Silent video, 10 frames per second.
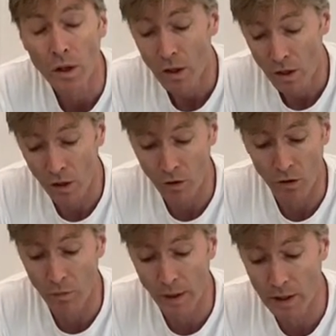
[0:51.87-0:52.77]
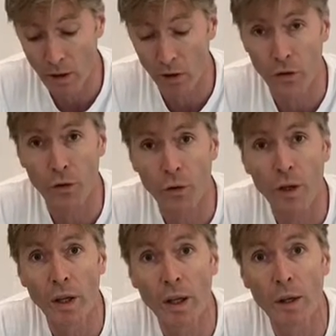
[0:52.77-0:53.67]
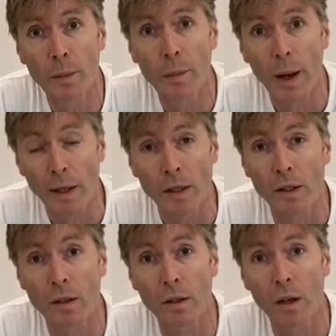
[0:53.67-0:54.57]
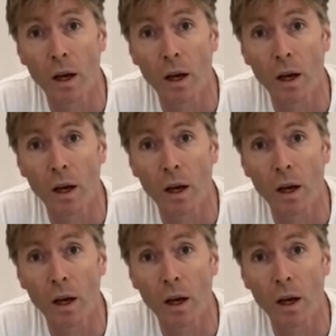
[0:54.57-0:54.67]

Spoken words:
So you've basically got three paints